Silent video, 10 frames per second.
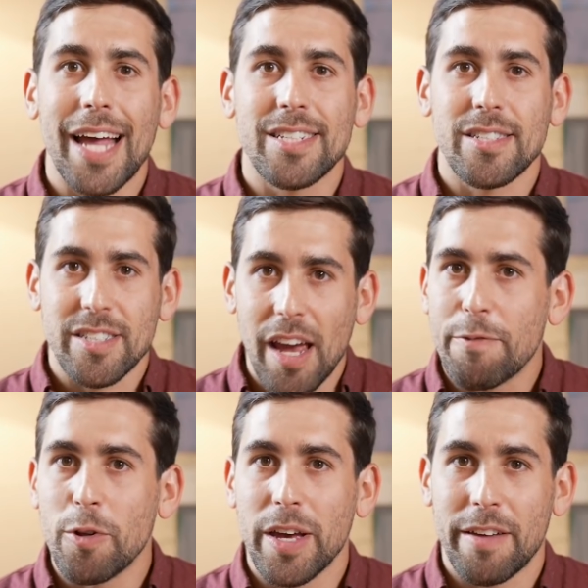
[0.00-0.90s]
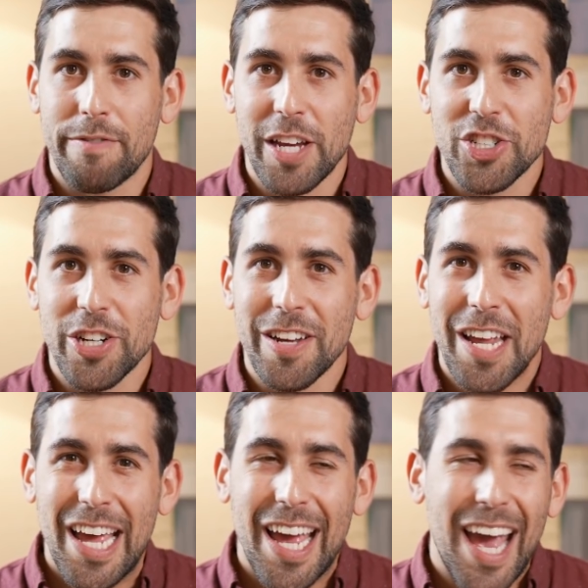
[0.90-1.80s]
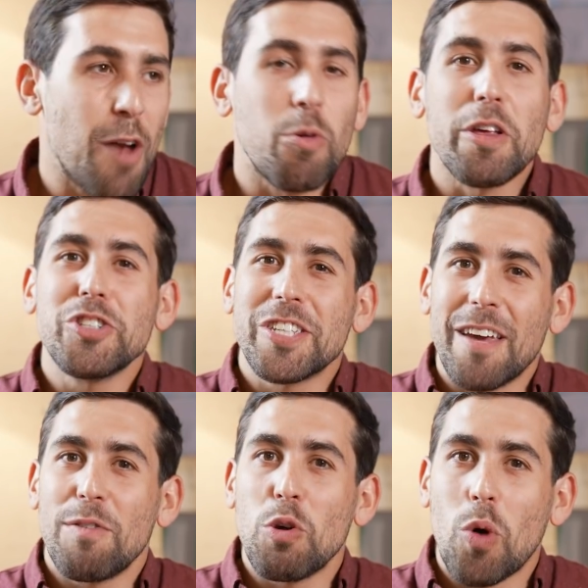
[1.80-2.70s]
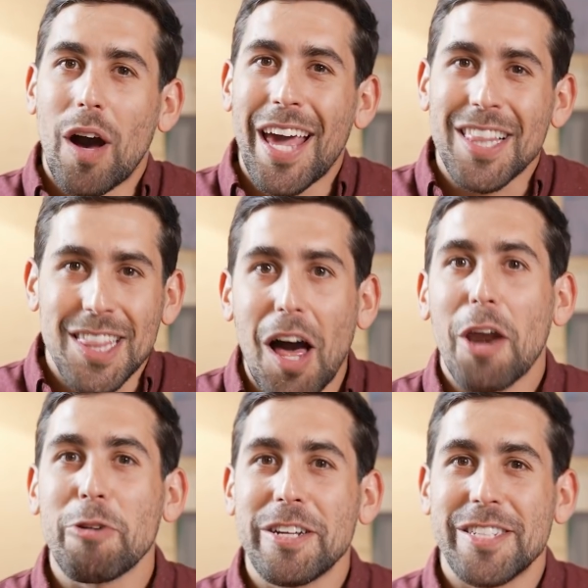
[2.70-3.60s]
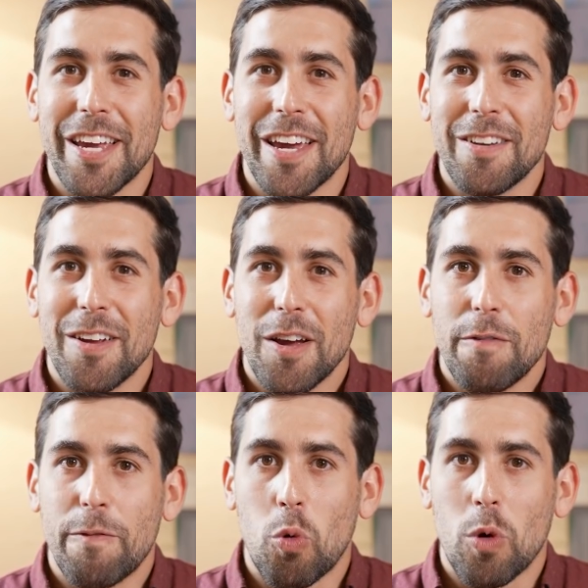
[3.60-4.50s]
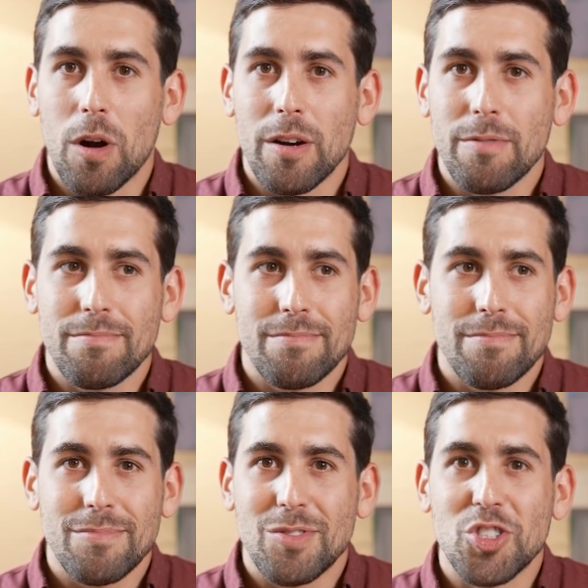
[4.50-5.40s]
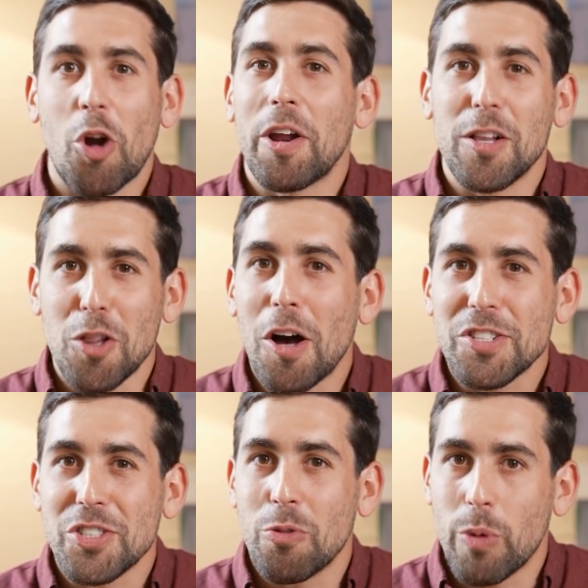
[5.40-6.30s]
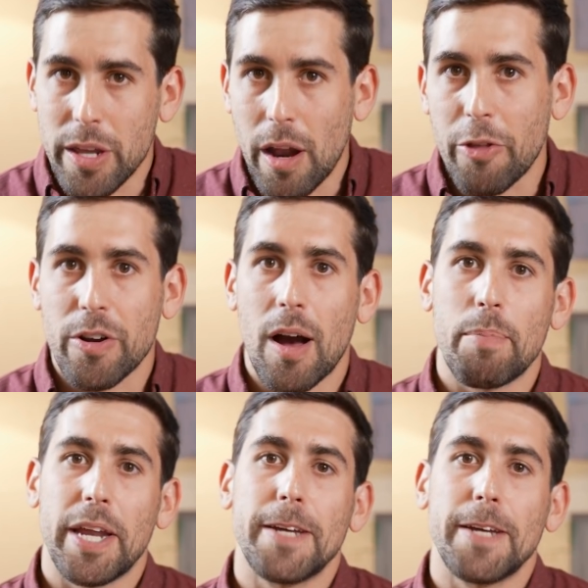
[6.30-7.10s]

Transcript: and stifle innovation and really just give you a lottery ticket for starting a lawsuit with another company.